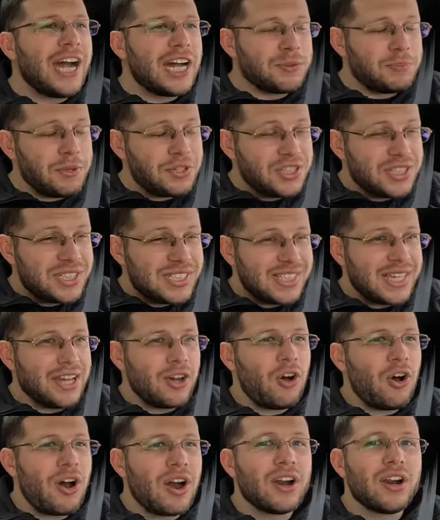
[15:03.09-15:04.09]
especially since
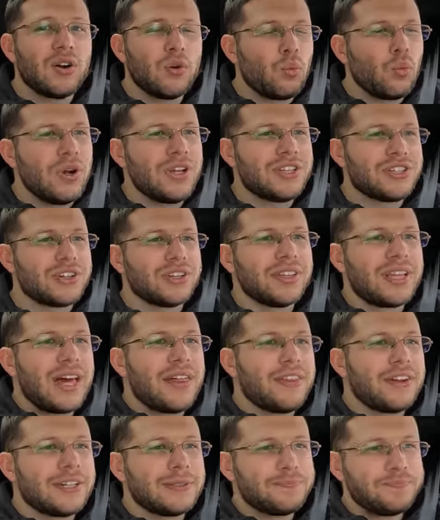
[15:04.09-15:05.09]
they are Windsor
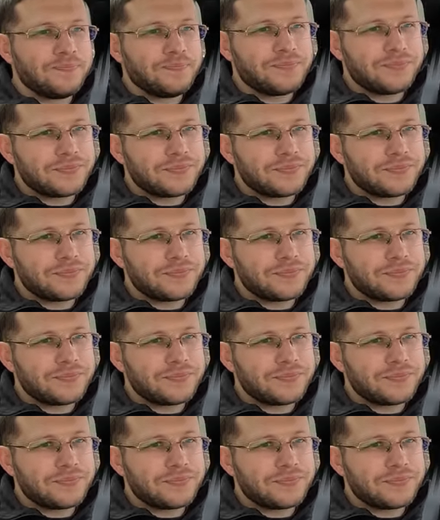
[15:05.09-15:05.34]
leather.